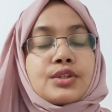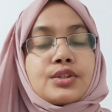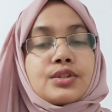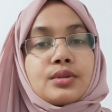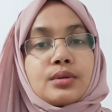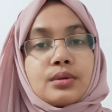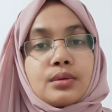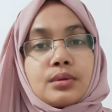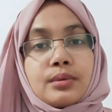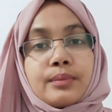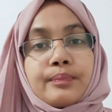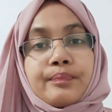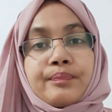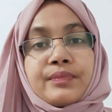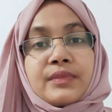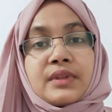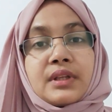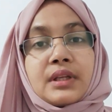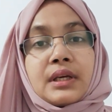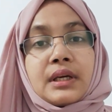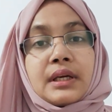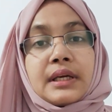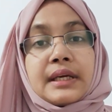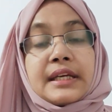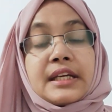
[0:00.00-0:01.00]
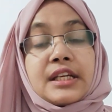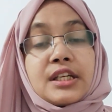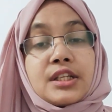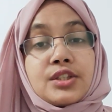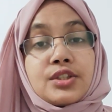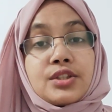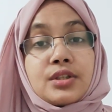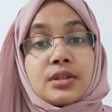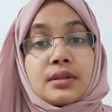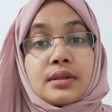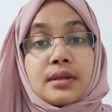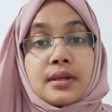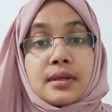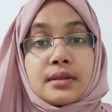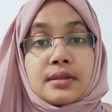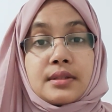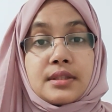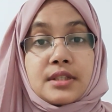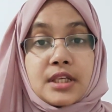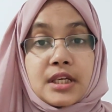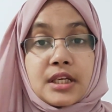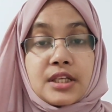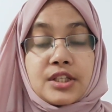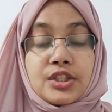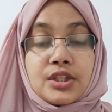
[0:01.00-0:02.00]
So each
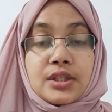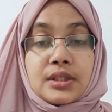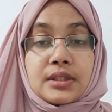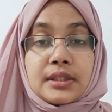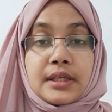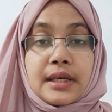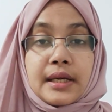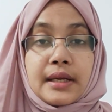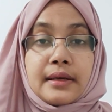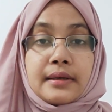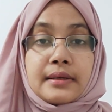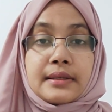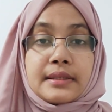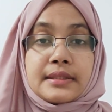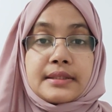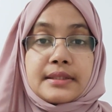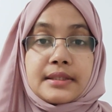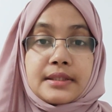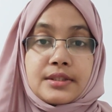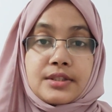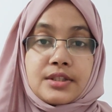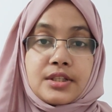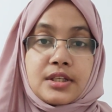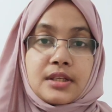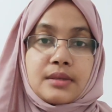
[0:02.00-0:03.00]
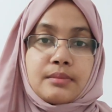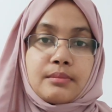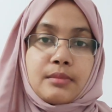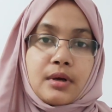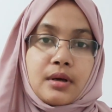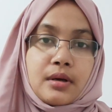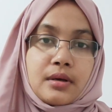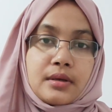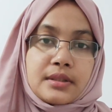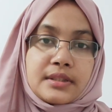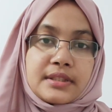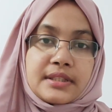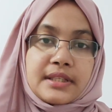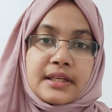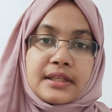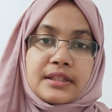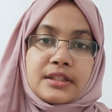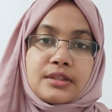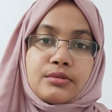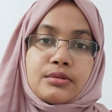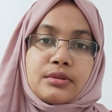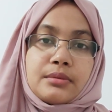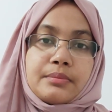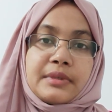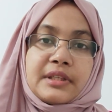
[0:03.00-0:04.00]
station carries 16 marks
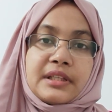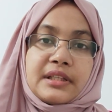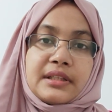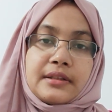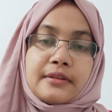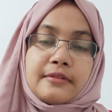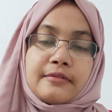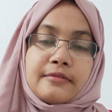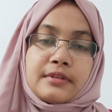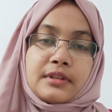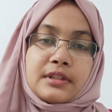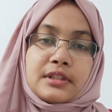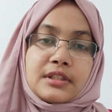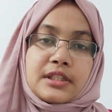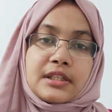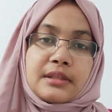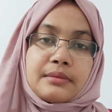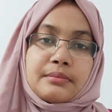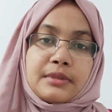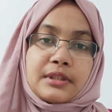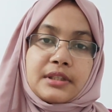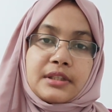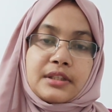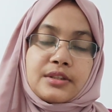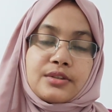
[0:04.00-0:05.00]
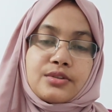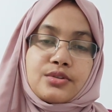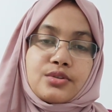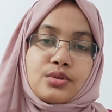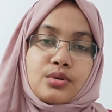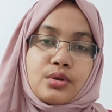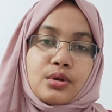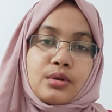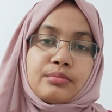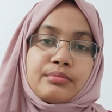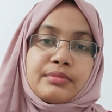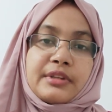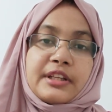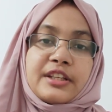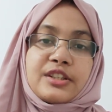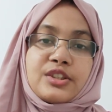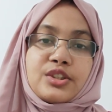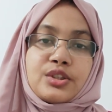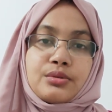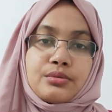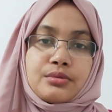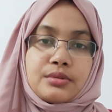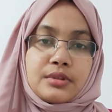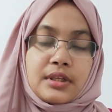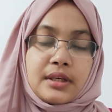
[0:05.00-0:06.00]
and you will be given 10 minutes to
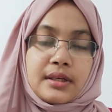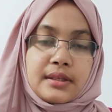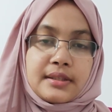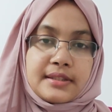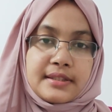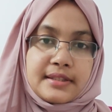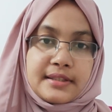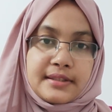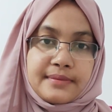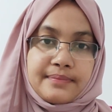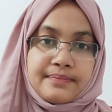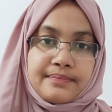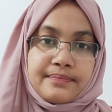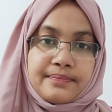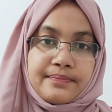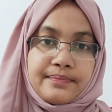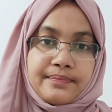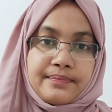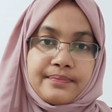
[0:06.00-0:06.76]
complete your task.